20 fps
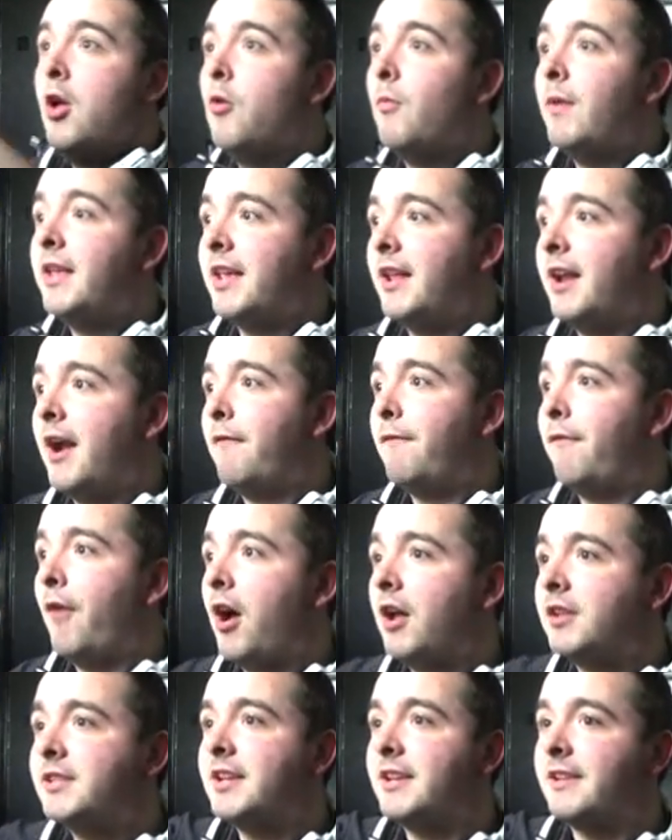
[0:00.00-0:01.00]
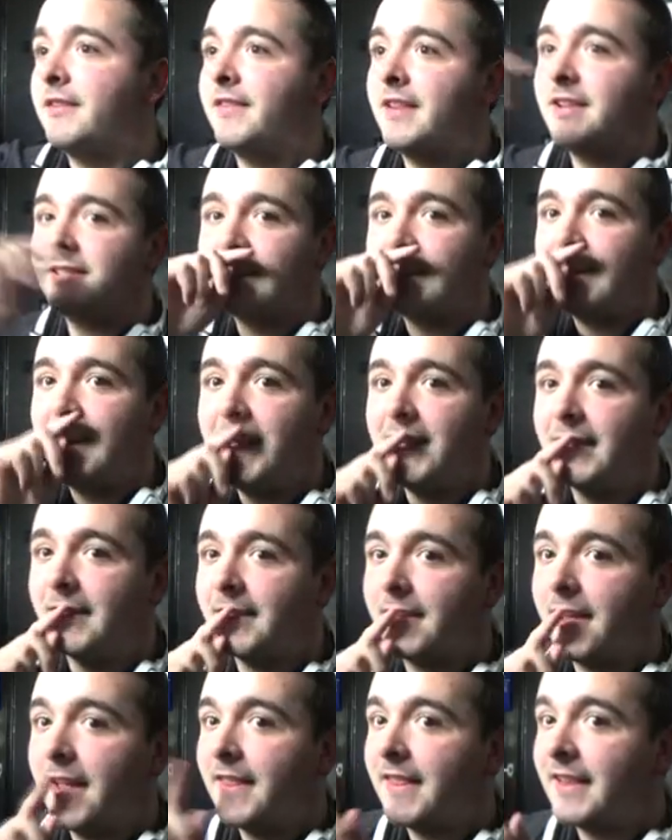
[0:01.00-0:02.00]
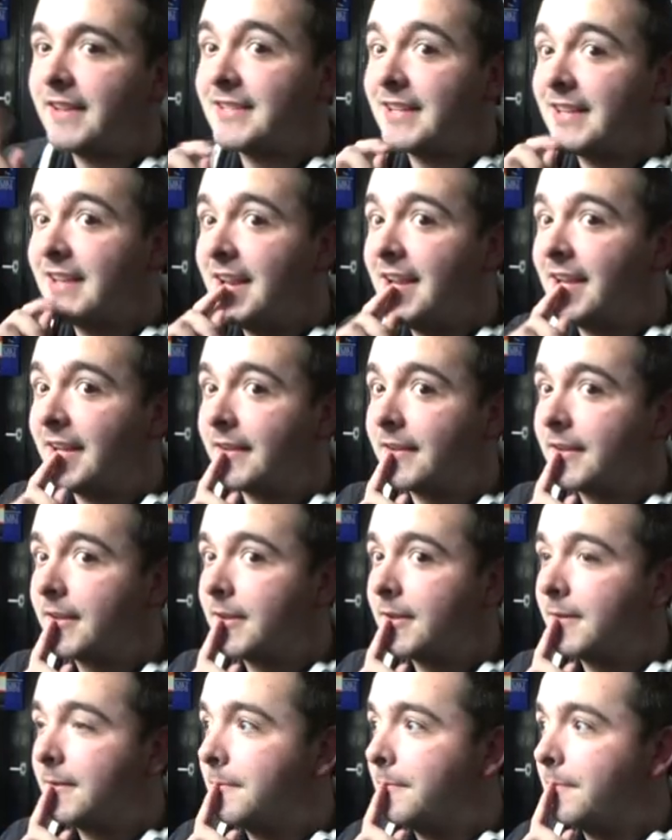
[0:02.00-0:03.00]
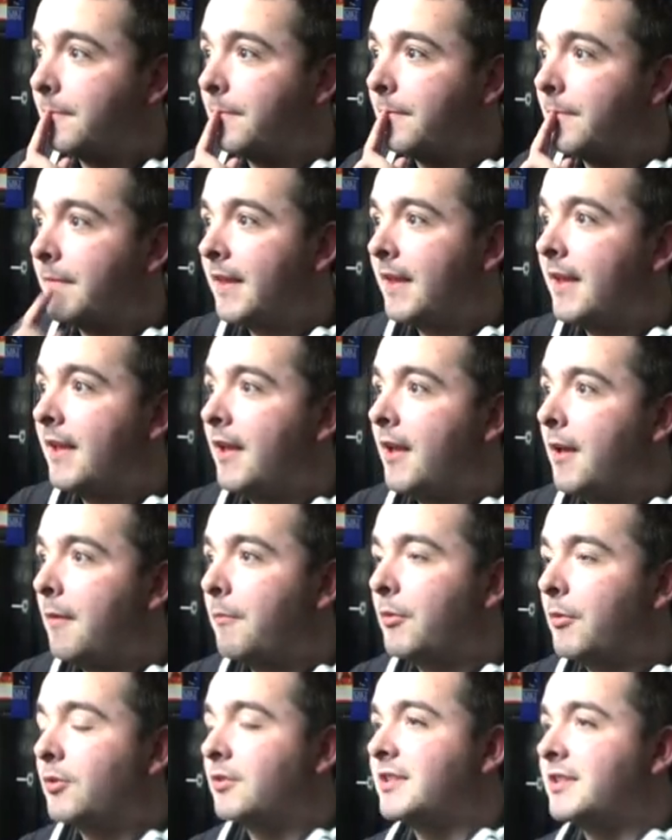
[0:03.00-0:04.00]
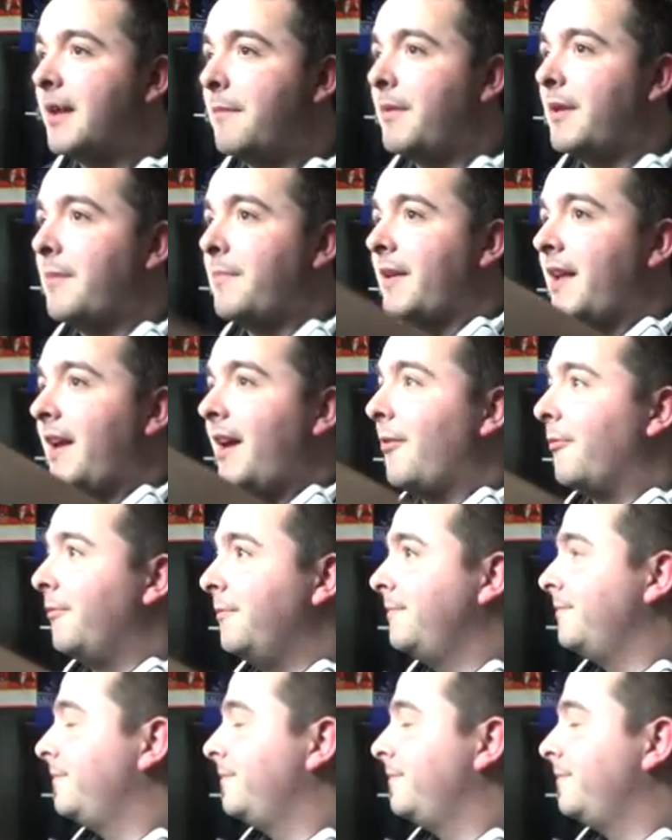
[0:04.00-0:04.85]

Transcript: We can have Vardy. There's a link. Why? Because they're BPL.